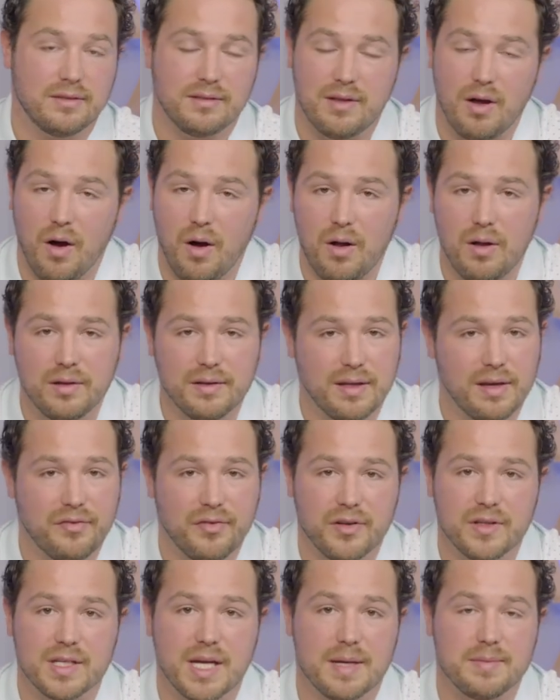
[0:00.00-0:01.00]
all
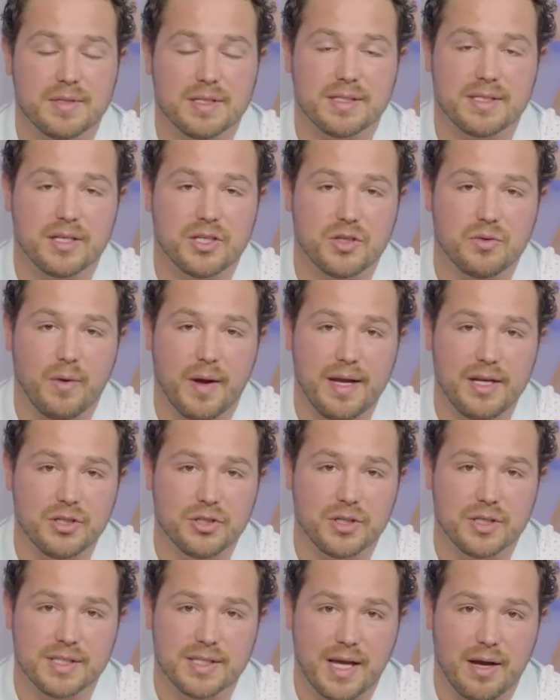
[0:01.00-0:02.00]
different types of
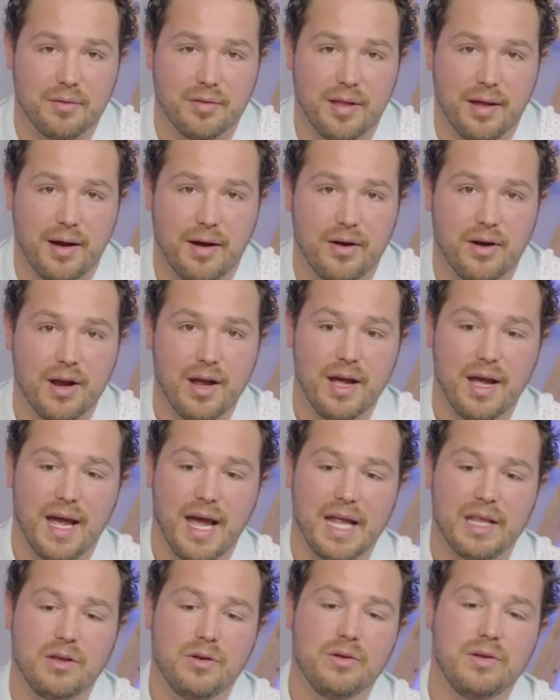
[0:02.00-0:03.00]
situations out there,
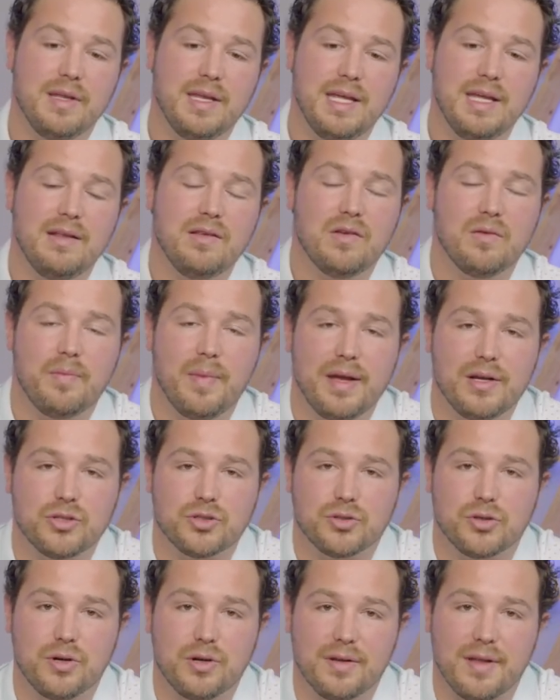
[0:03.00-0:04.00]
and you need to make
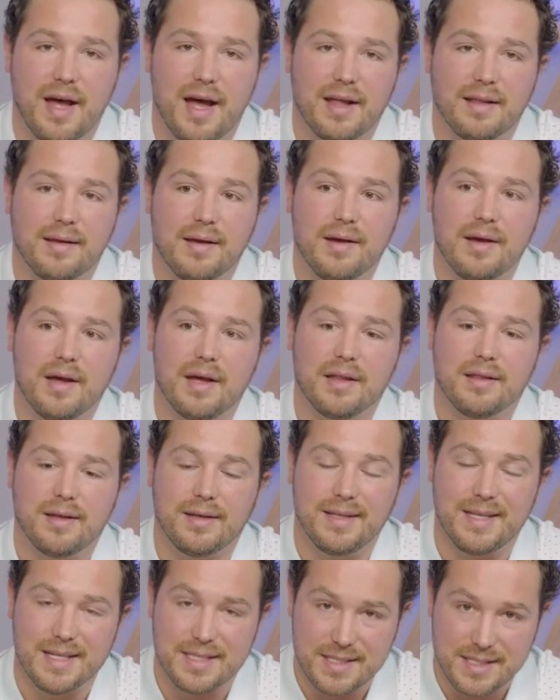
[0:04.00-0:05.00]
sure that the
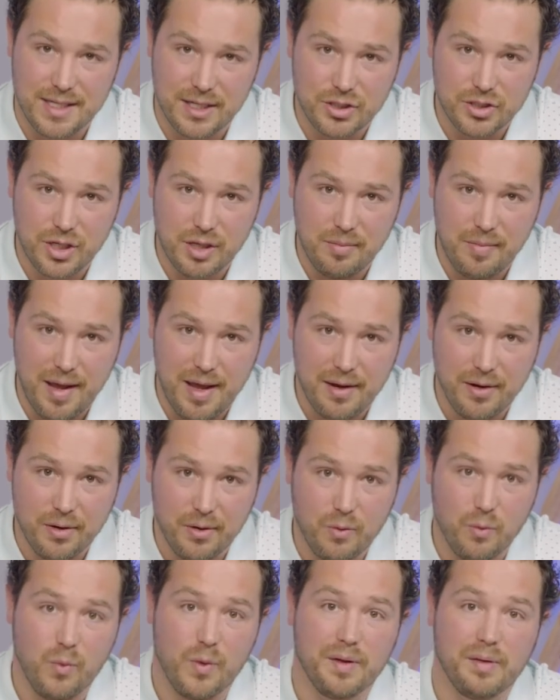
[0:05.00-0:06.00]
decision maker
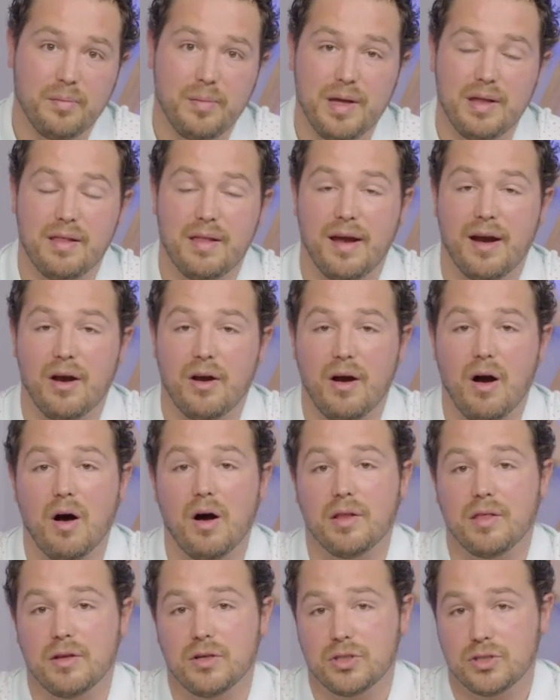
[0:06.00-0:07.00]
will be there
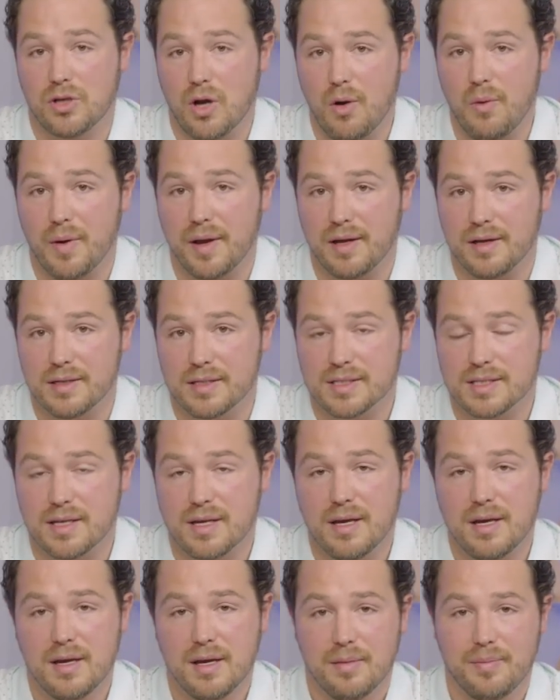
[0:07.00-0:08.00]
on the showings
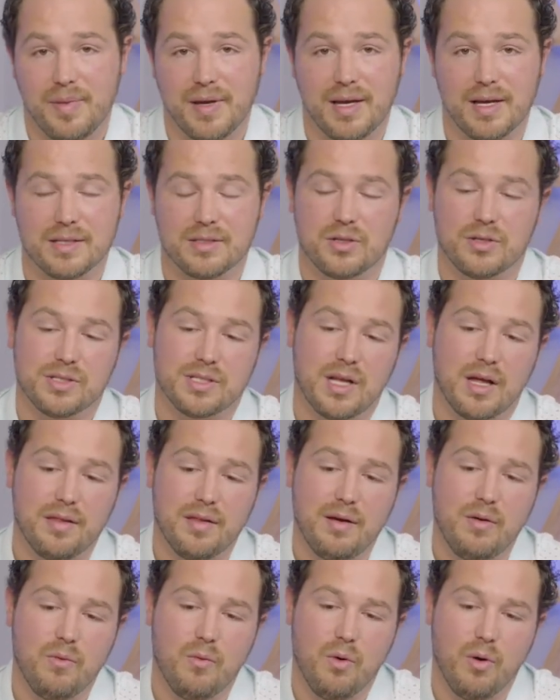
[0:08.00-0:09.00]
because there's
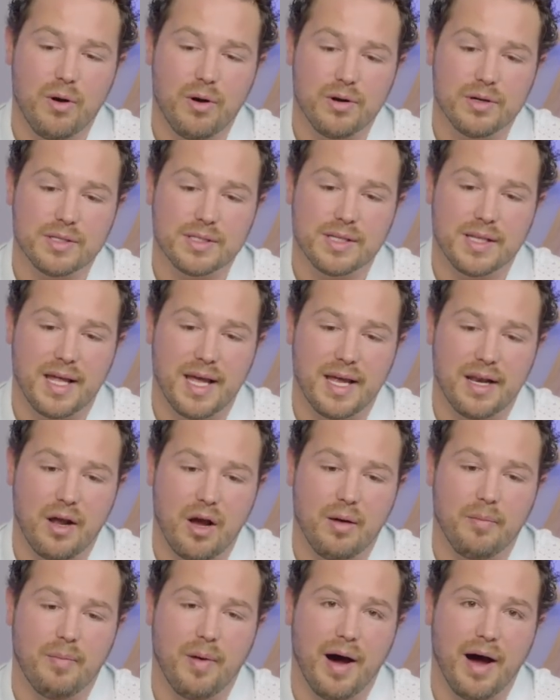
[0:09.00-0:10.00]
nothing worse than
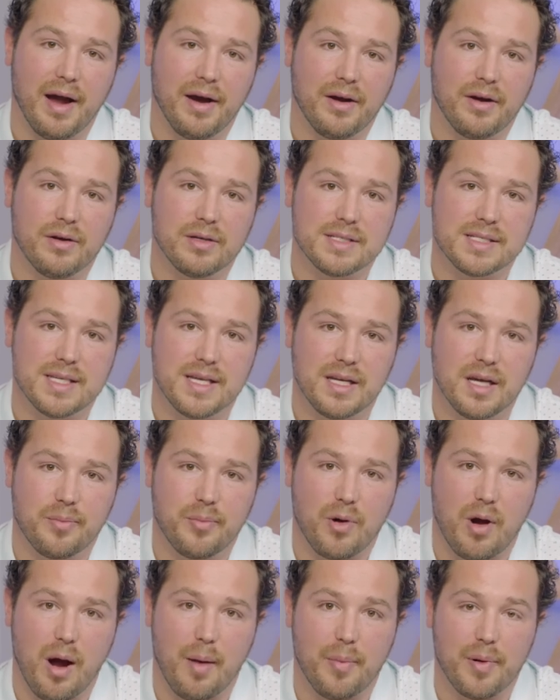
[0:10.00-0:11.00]
a buyer seeing a
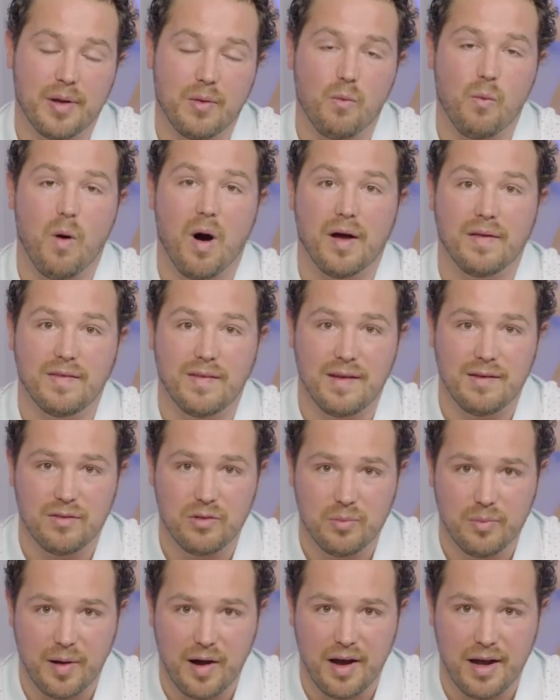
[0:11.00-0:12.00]
property, wanting
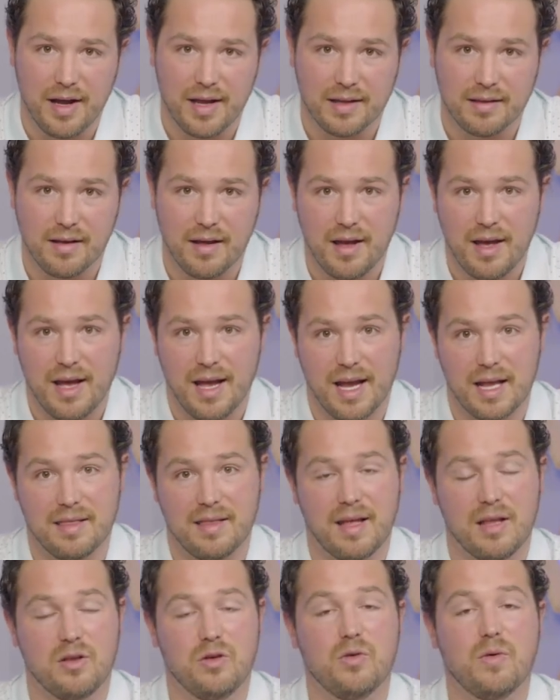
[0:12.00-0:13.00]
to buy it, and
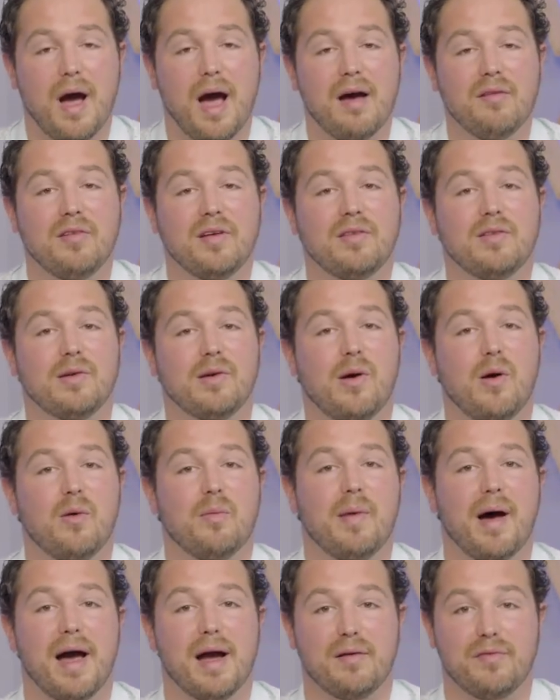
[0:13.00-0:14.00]
then you having to go
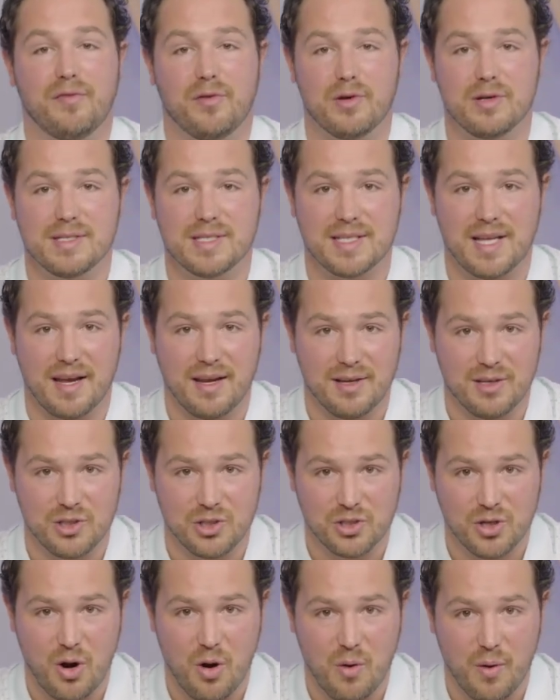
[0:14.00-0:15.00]
back for a second
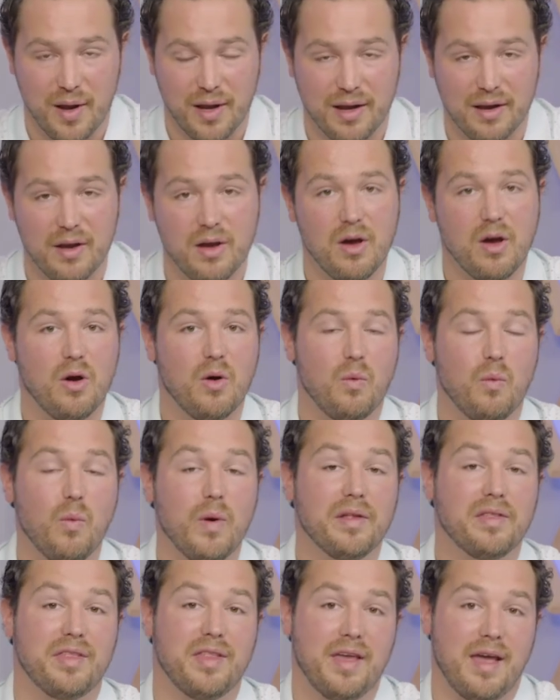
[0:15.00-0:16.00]
showing
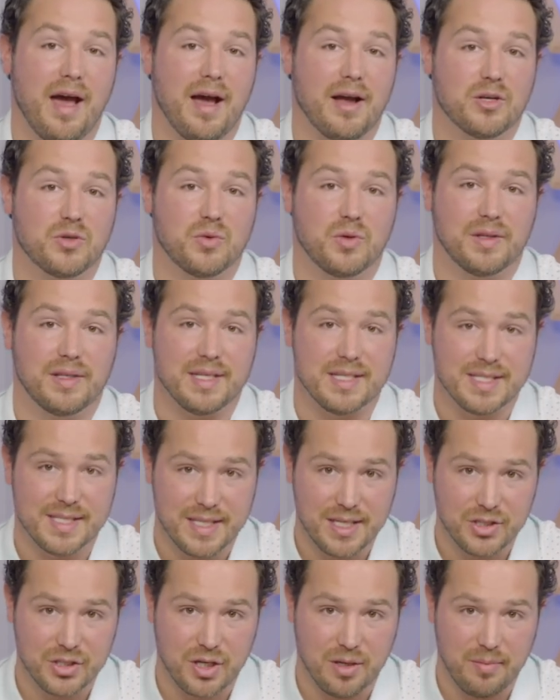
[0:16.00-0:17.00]
with the actual
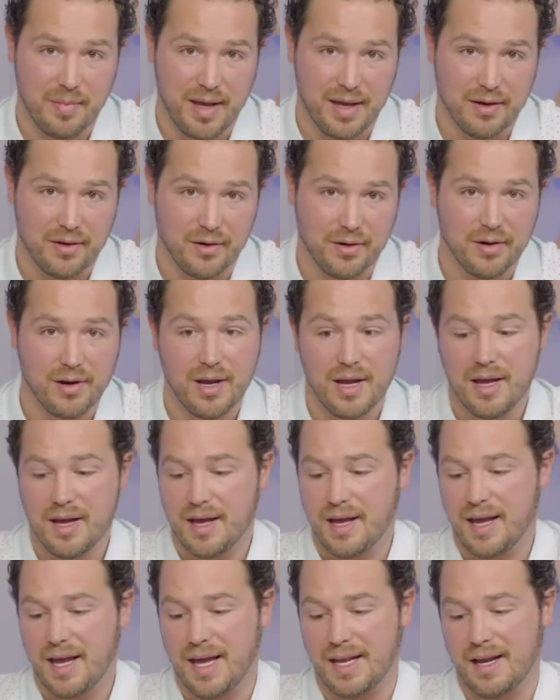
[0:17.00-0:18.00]
decision maker
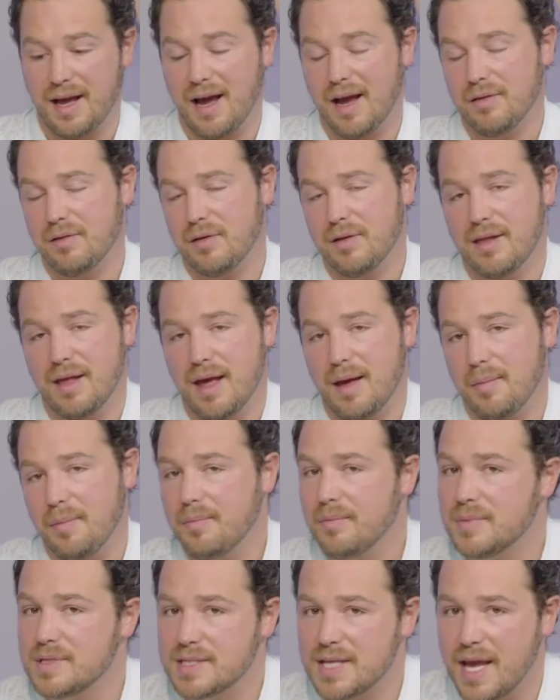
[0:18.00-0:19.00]
and either
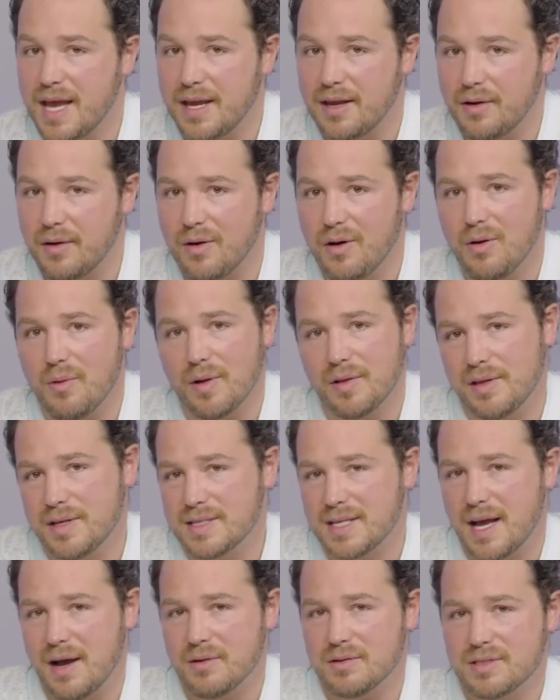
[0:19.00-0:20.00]
them saying, oh, well, this
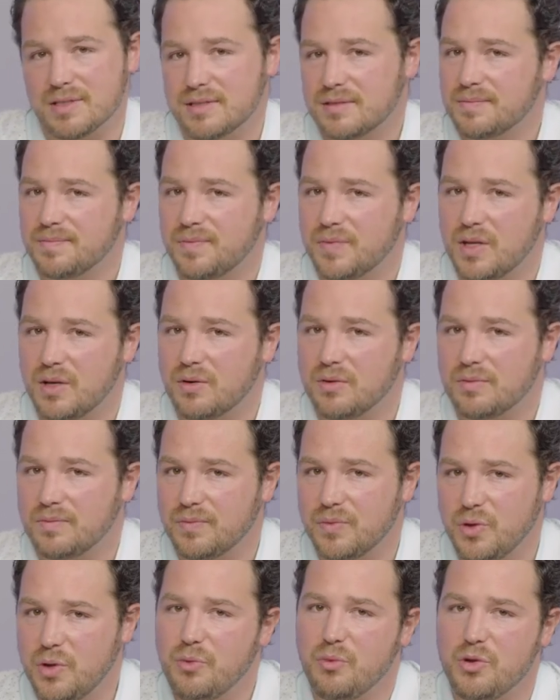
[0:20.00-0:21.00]
house, you know,
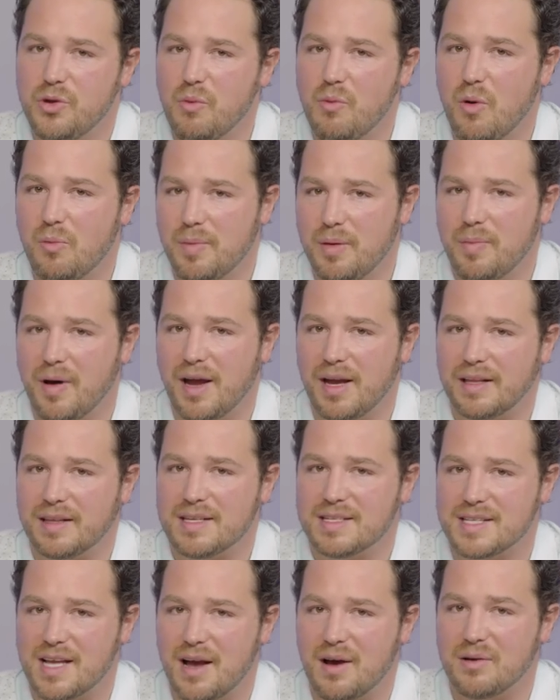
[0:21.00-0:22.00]
you, you won't be buying
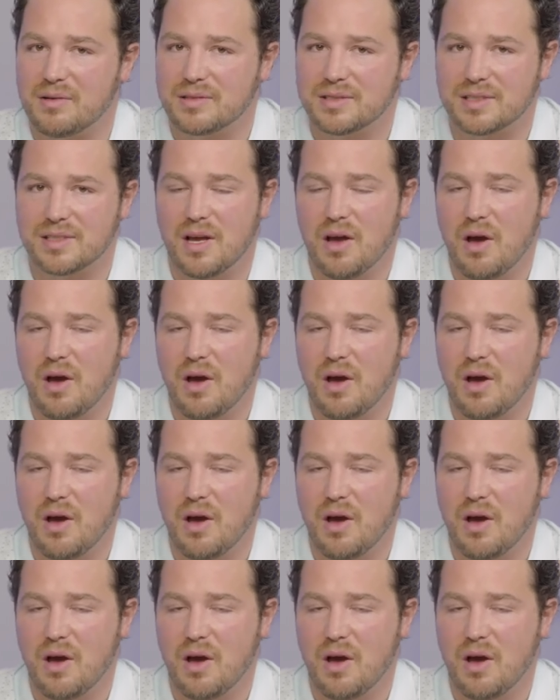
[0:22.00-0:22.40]
this house,